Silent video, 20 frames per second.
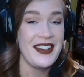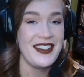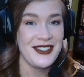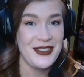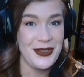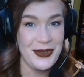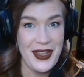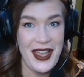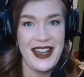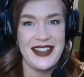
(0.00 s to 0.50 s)

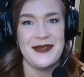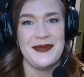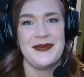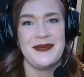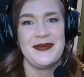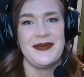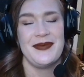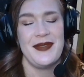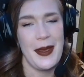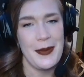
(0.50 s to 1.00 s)
So yeah,
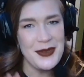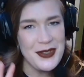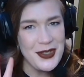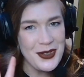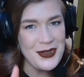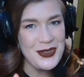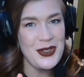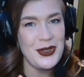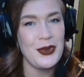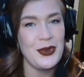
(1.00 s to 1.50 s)

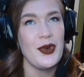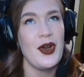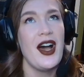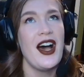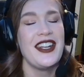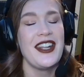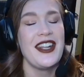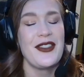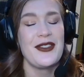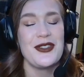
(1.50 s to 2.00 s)
Episode 2,
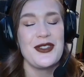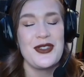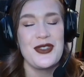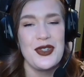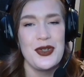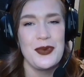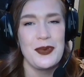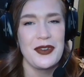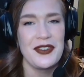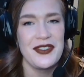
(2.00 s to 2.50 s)
another
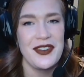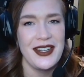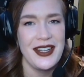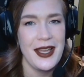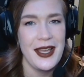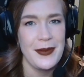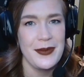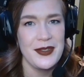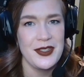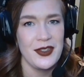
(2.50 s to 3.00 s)
super
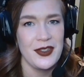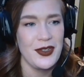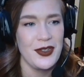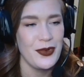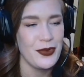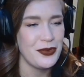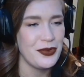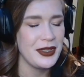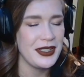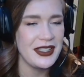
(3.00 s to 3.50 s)
fun
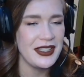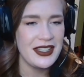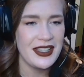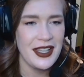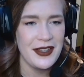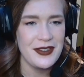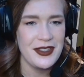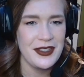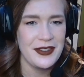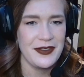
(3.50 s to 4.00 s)
episode. Really
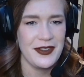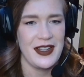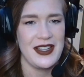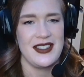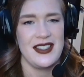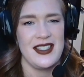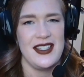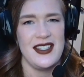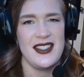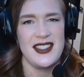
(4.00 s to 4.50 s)
loved the
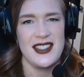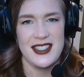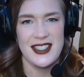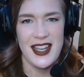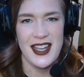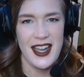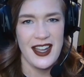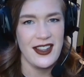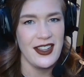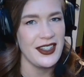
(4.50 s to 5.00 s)
fight scenes. The
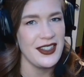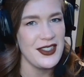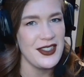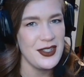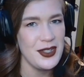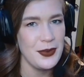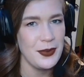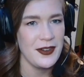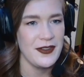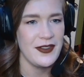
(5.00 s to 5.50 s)
dialogue is
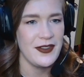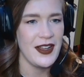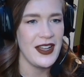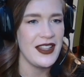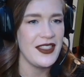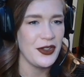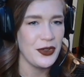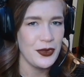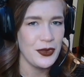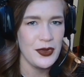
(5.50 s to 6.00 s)
super
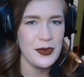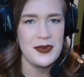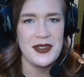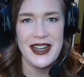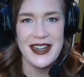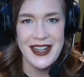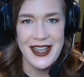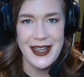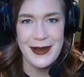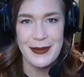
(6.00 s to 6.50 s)
fun. The group
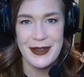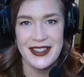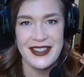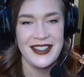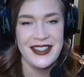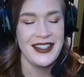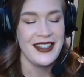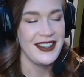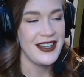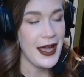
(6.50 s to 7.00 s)

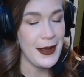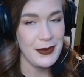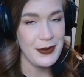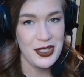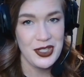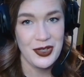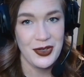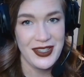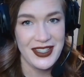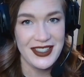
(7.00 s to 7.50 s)
dynamic, I'm
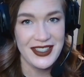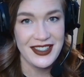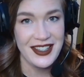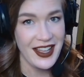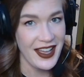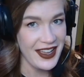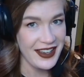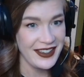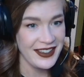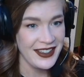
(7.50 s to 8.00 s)
enjoying a
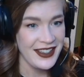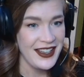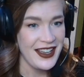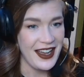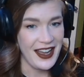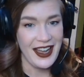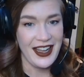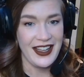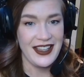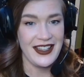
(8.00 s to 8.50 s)
lot.
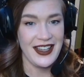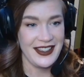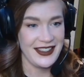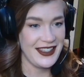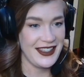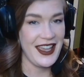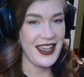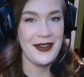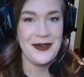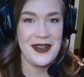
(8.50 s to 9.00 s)
I, I
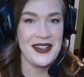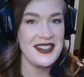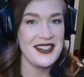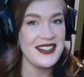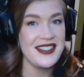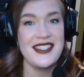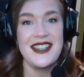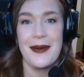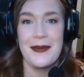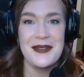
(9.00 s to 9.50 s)
can't wait
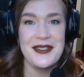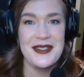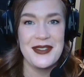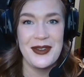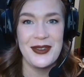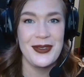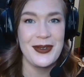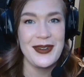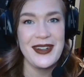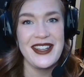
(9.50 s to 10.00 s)
to see
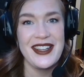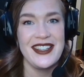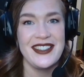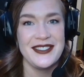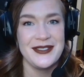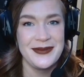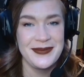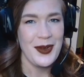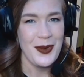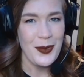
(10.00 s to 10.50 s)
episode 3.
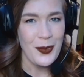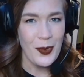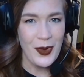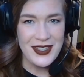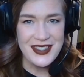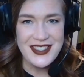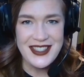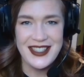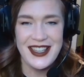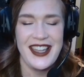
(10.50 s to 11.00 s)

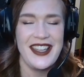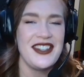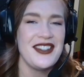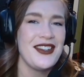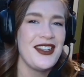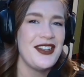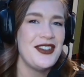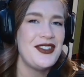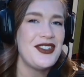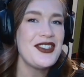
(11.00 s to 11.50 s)
Once
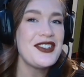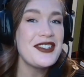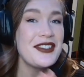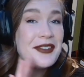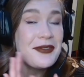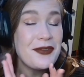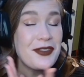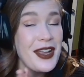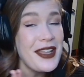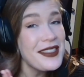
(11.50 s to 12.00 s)
again, just
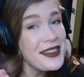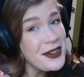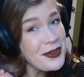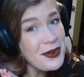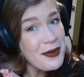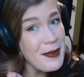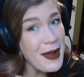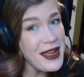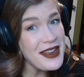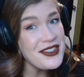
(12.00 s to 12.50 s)
a friendly
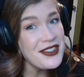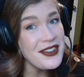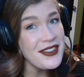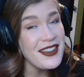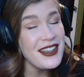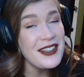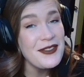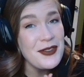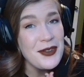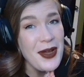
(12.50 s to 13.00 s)
reminder
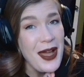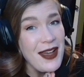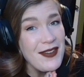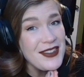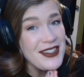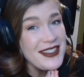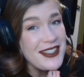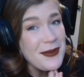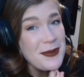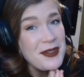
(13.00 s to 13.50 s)
that if you
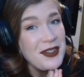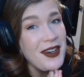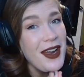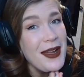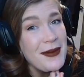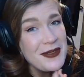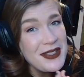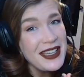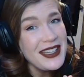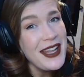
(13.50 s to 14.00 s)
haven't
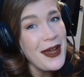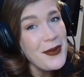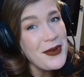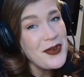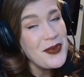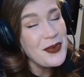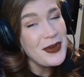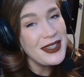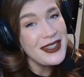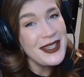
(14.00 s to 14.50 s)
subscribed yet, I
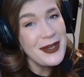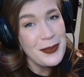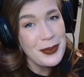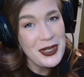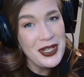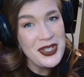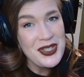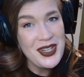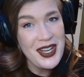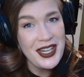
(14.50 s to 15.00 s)
would really
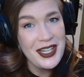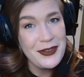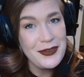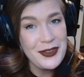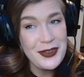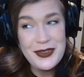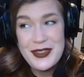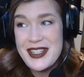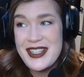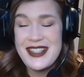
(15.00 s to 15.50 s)
appreciate
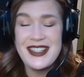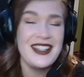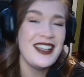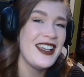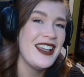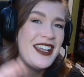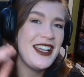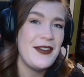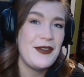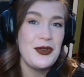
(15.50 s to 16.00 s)
if you did.
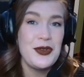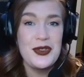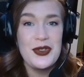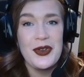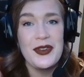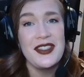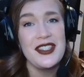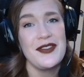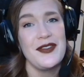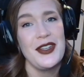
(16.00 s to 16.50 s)
If you
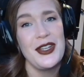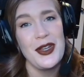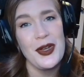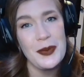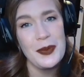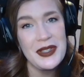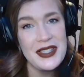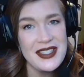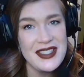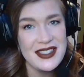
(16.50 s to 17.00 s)
enjoyed this
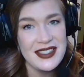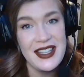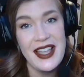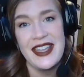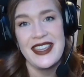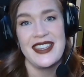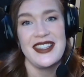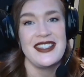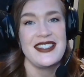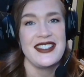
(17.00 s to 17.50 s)
video, please
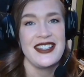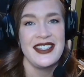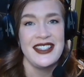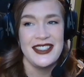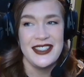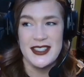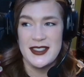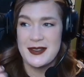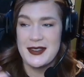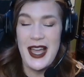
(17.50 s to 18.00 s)
like it.
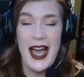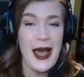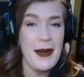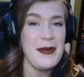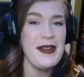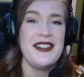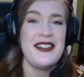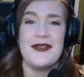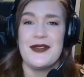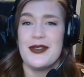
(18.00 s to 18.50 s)

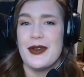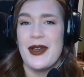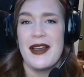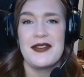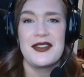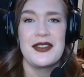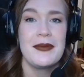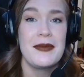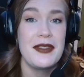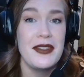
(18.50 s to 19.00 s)
Comment if you
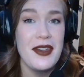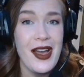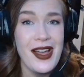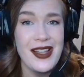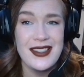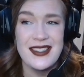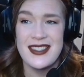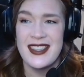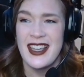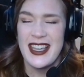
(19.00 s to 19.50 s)
have some
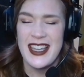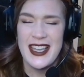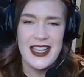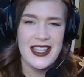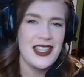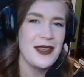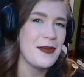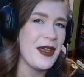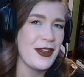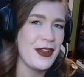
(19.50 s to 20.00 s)
thoughts,
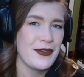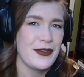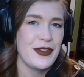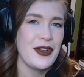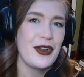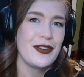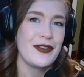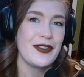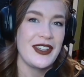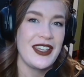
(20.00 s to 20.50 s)
hit the bell for
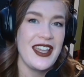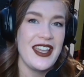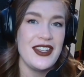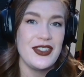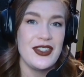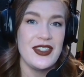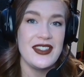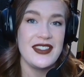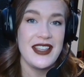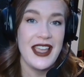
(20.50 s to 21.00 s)

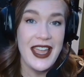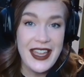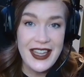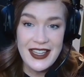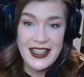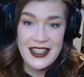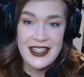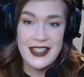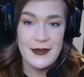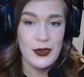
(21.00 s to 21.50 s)
notifications,
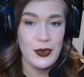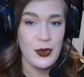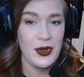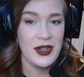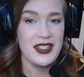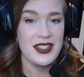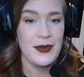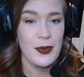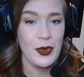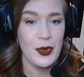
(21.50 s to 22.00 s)
and if you
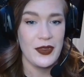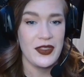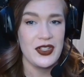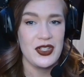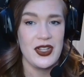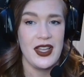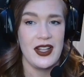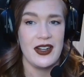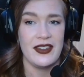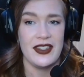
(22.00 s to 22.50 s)
want to support the
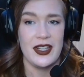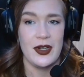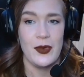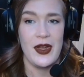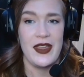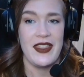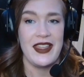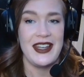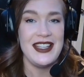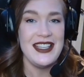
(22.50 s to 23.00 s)
channel in a
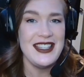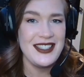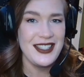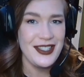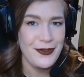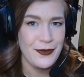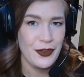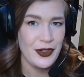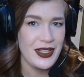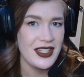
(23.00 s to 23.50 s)
way that
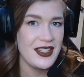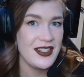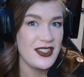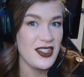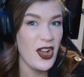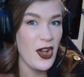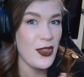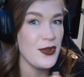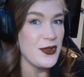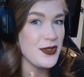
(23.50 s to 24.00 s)
isn't free,
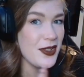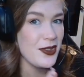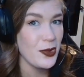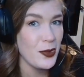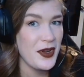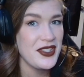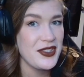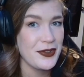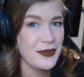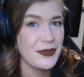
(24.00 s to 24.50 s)
because all those other
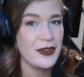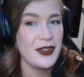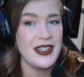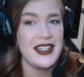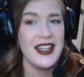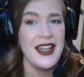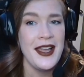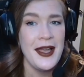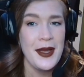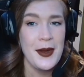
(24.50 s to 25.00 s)
ways are
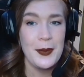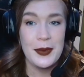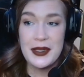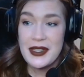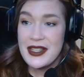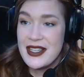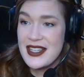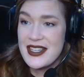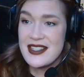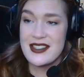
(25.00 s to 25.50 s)
free,
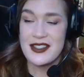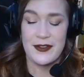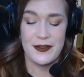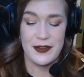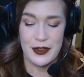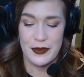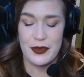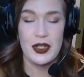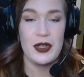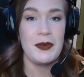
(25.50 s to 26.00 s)
please
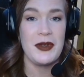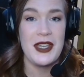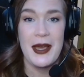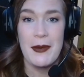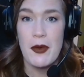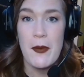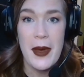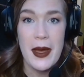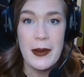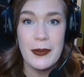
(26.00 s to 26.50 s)
feel free to
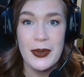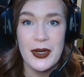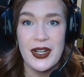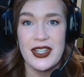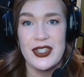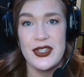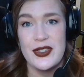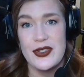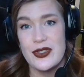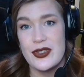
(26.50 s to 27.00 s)
become a member
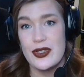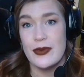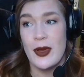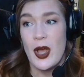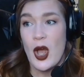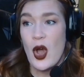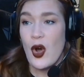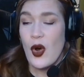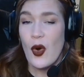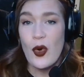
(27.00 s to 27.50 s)
on YouTube
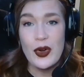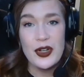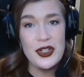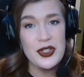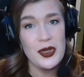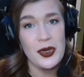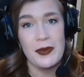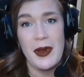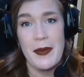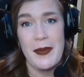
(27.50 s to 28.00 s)
or
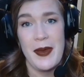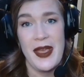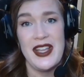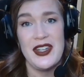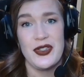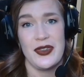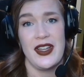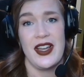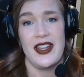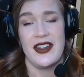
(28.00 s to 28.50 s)
join my
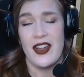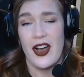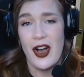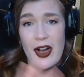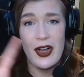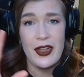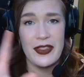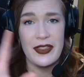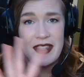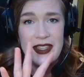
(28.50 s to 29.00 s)
Patreon.
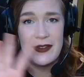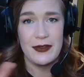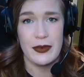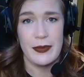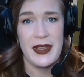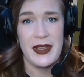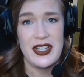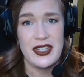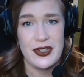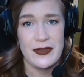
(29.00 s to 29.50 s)
All the
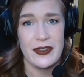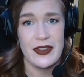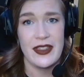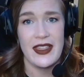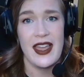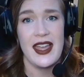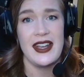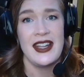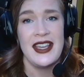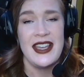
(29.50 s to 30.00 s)
information for
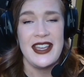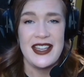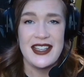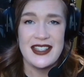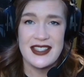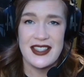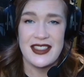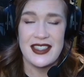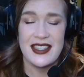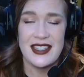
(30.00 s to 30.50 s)
that
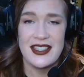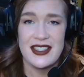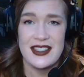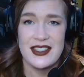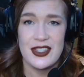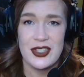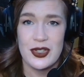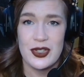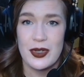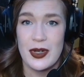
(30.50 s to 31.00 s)
is in the
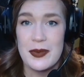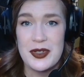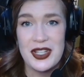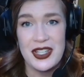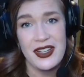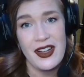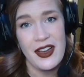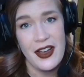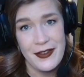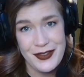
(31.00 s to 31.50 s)

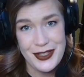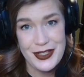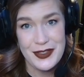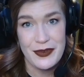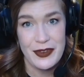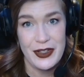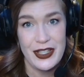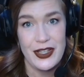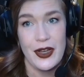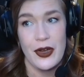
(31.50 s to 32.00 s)
description of
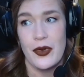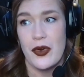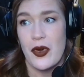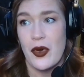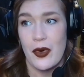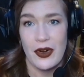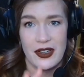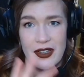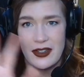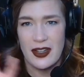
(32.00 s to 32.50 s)
this video
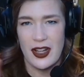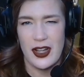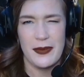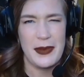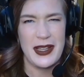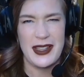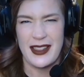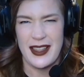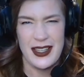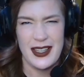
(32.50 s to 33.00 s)
or
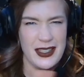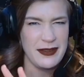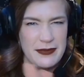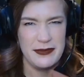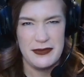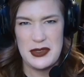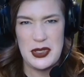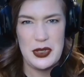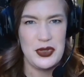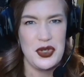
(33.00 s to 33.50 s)
on my like
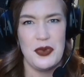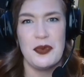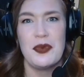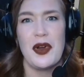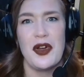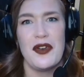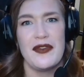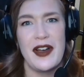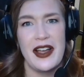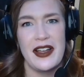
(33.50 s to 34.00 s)
YouTube
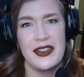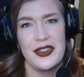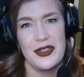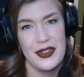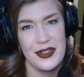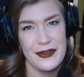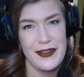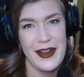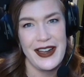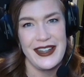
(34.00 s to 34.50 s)
profile.
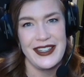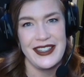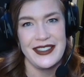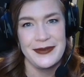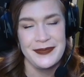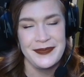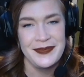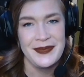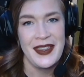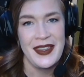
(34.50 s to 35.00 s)
You can find
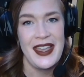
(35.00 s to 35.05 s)
it.